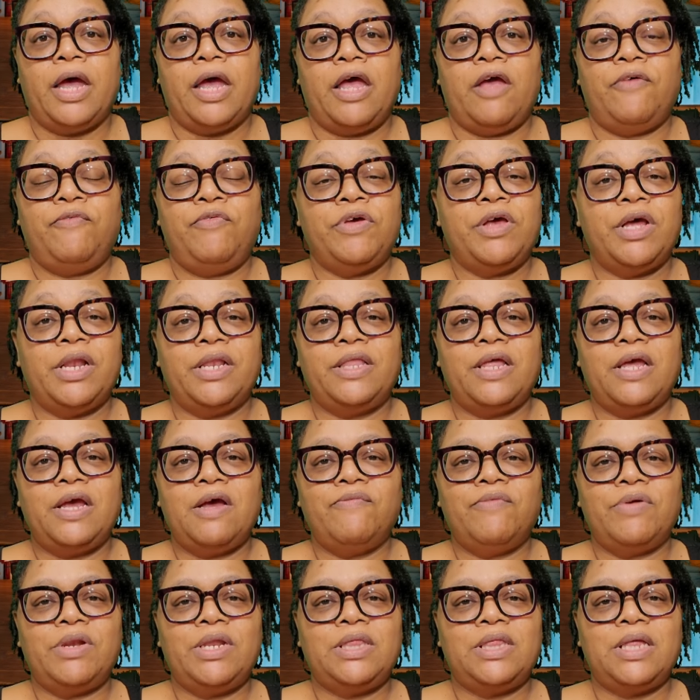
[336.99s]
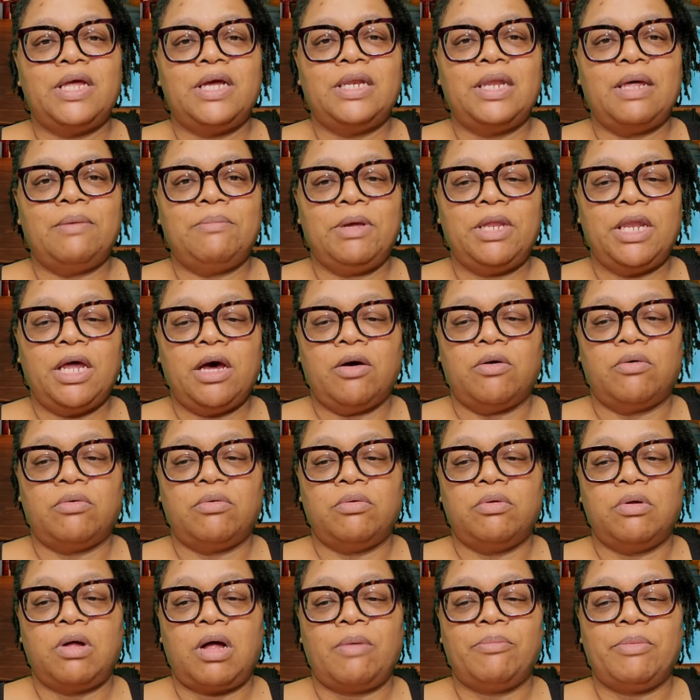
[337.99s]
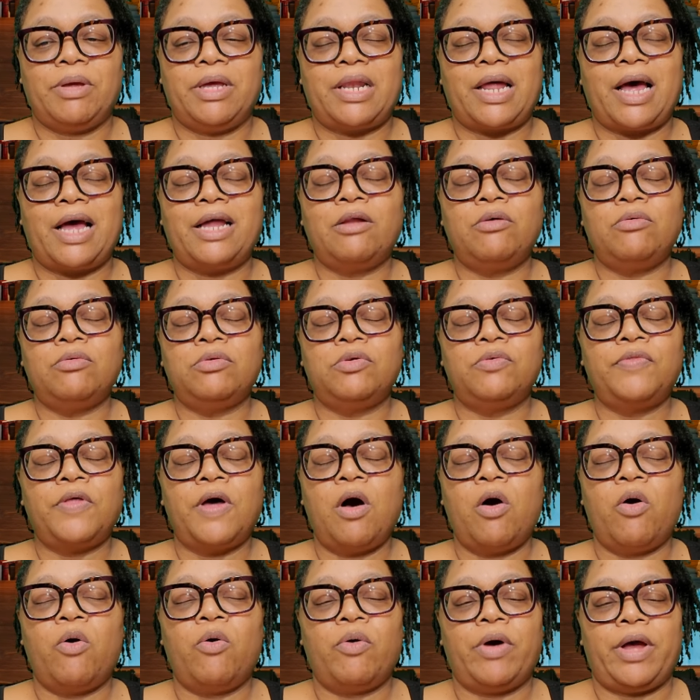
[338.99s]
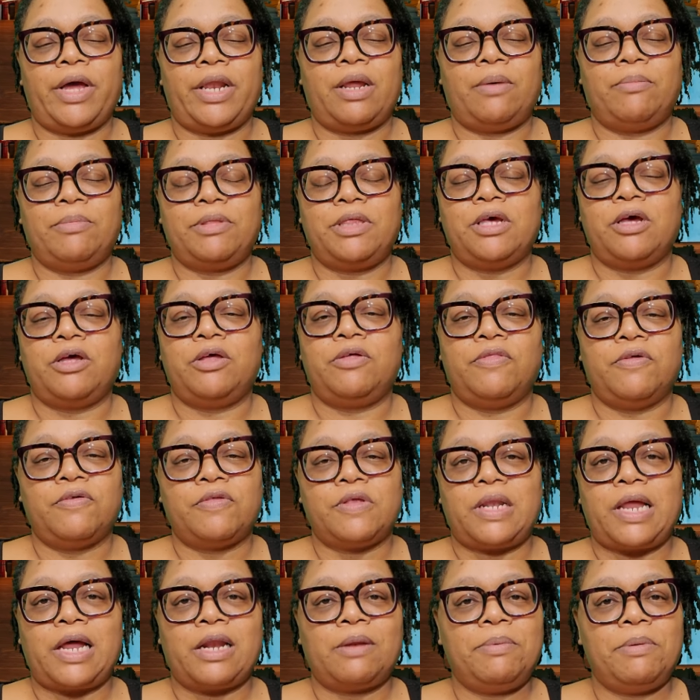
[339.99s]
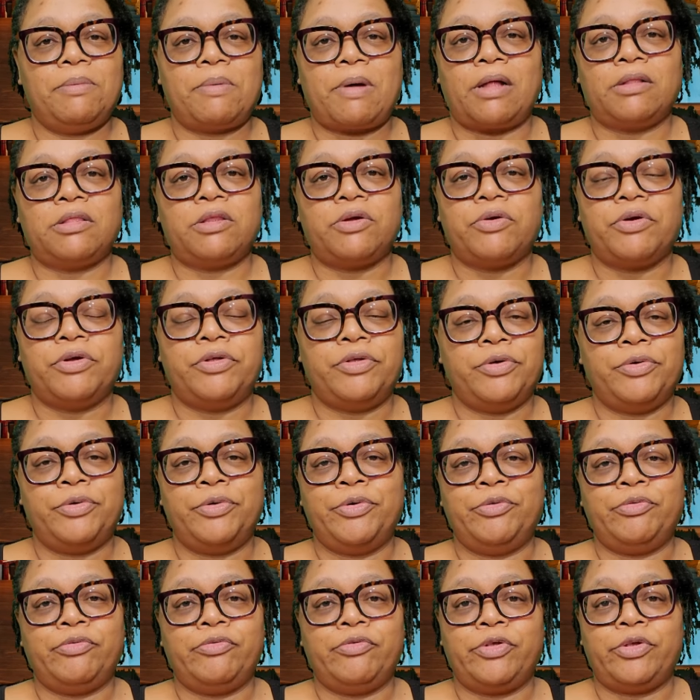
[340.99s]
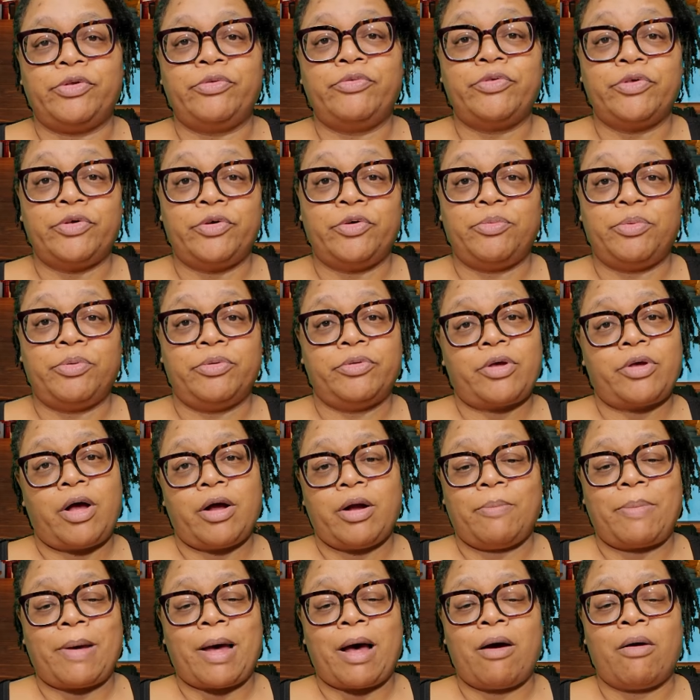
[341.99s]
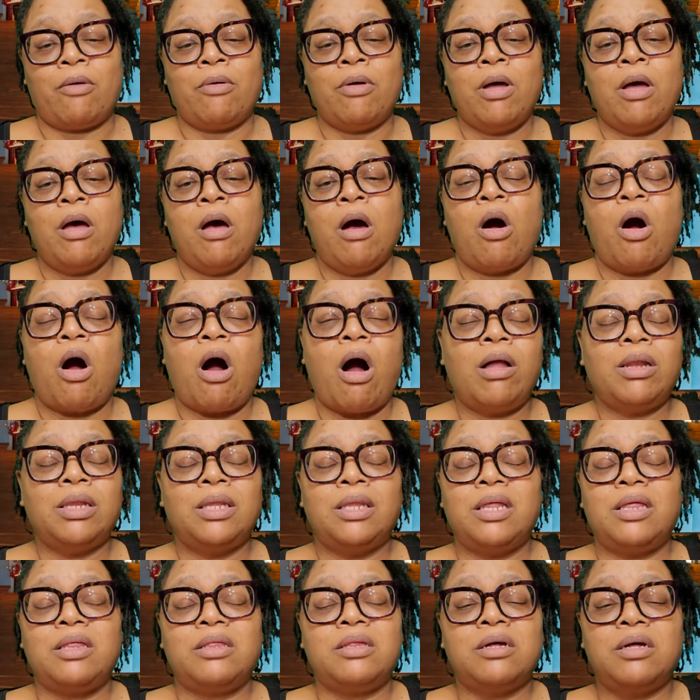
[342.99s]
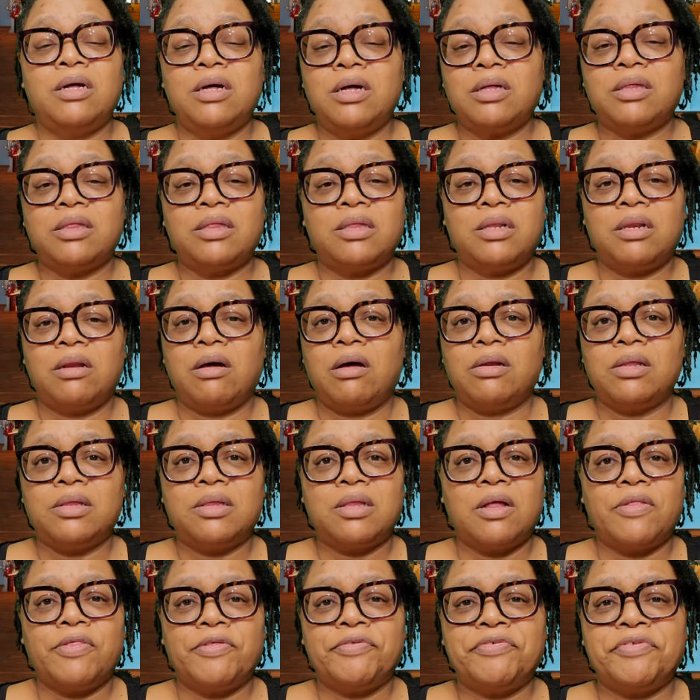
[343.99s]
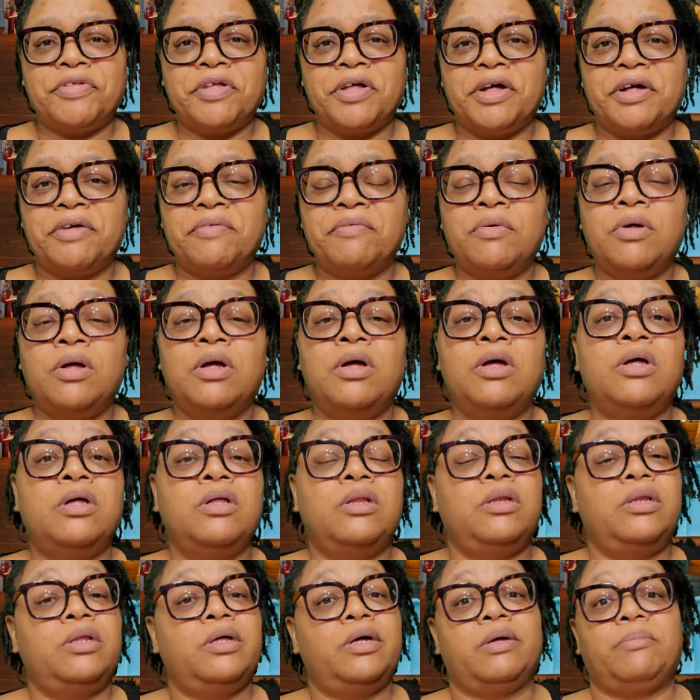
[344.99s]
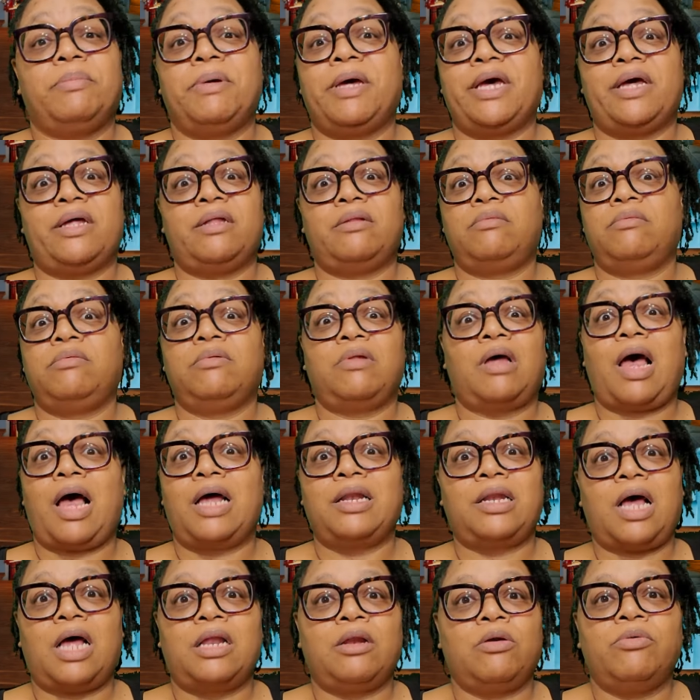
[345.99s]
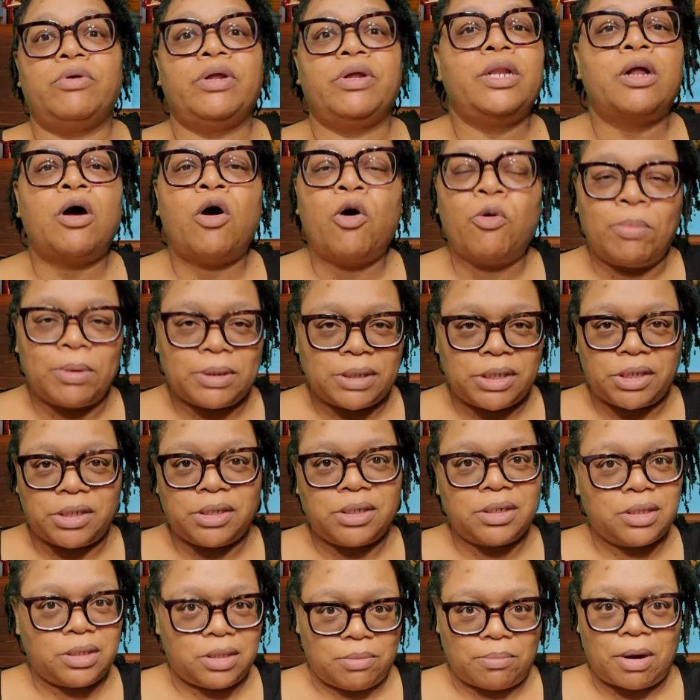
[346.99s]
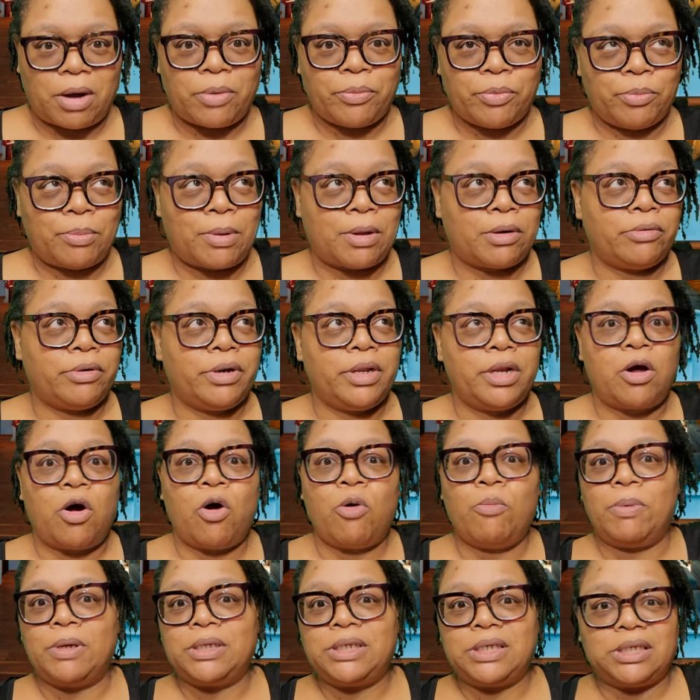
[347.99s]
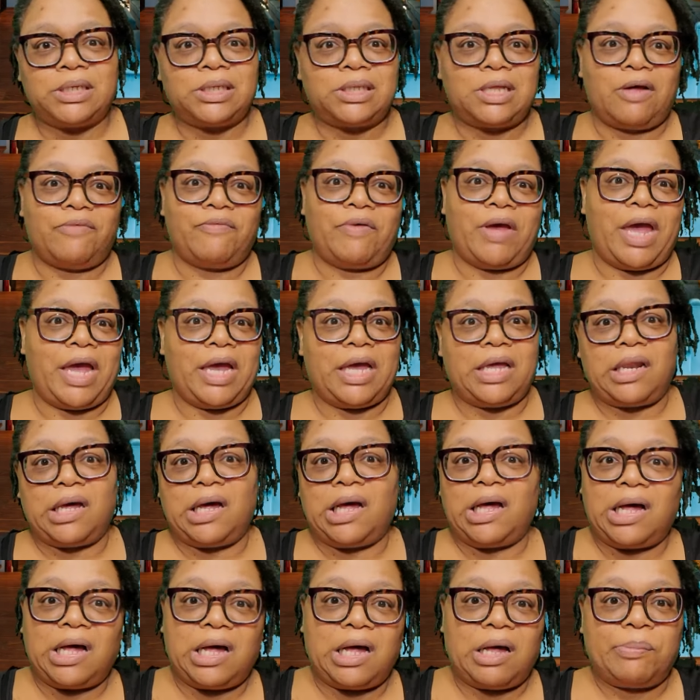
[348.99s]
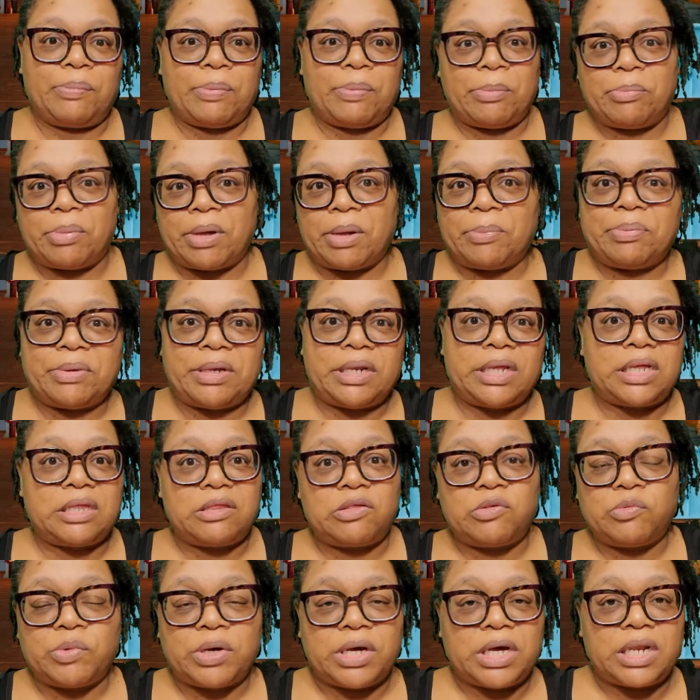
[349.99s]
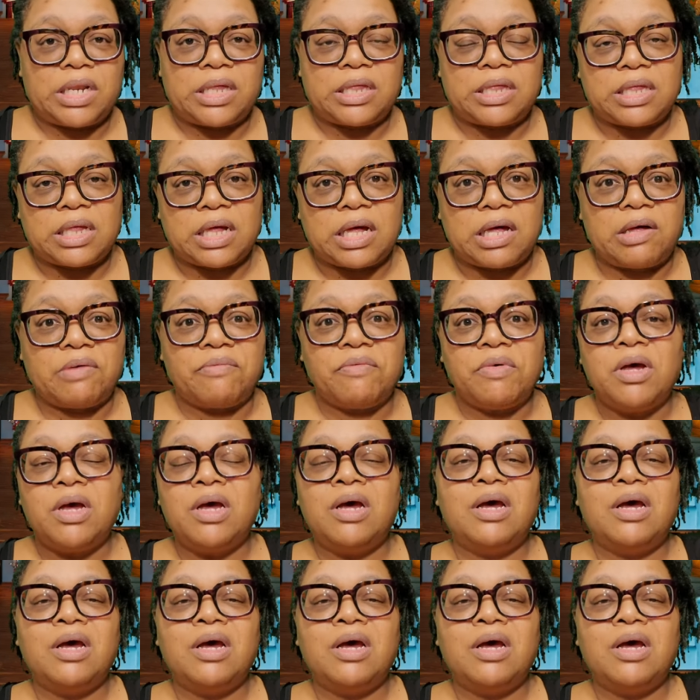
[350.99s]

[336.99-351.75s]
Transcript: If you can think of anything, let me know. I mean, I don't do the whole, and I'm gonna tell you, there's a lot of people out there on YouTube who talk about all of these hooks and all this other stuff. Look, man, I don't need a whole bunch of hooks in my room. I don't need a whole bunch of stuff hanging up and bumping into it and stuff.